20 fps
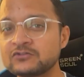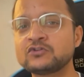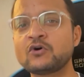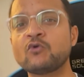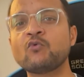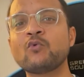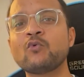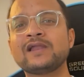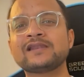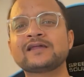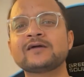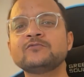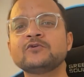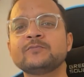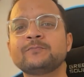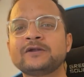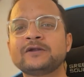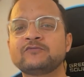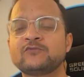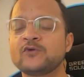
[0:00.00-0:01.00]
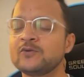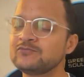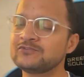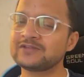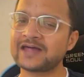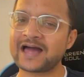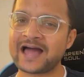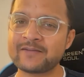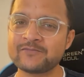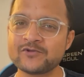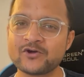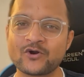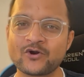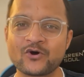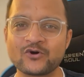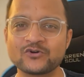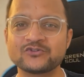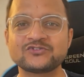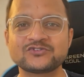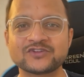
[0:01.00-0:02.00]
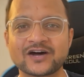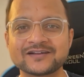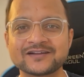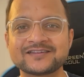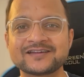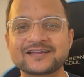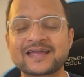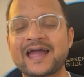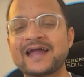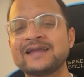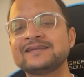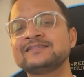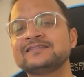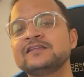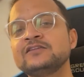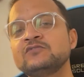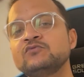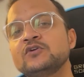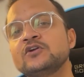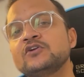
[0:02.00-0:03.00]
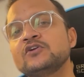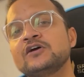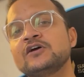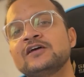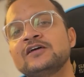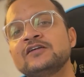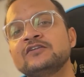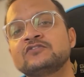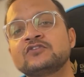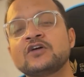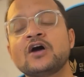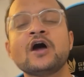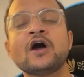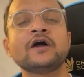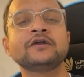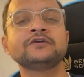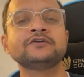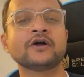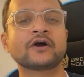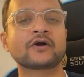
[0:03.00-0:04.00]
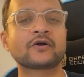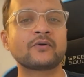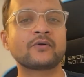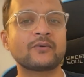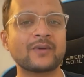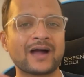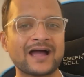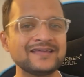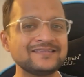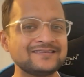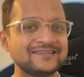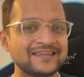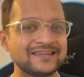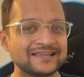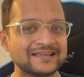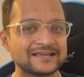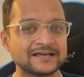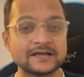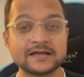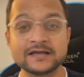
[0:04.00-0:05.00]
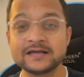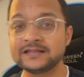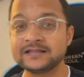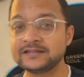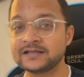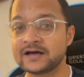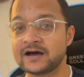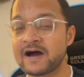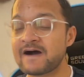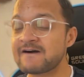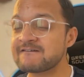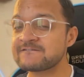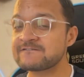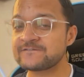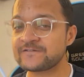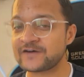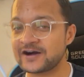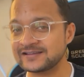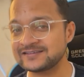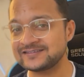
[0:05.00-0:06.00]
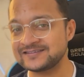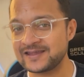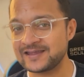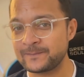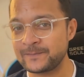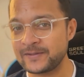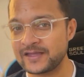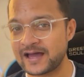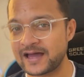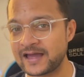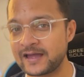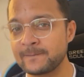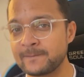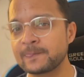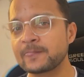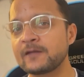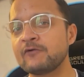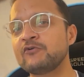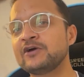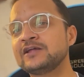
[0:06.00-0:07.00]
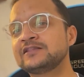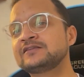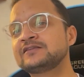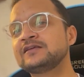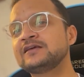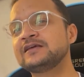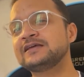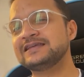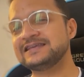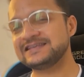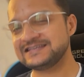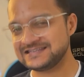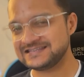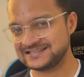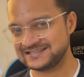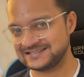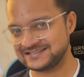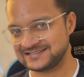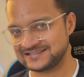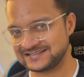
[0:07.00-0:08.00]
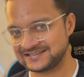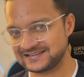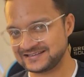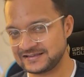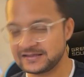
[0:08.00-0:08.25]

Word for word: So welcome to Bitfumes. I'm your host Sarthak and this video is Dockerizing the fast API with ease.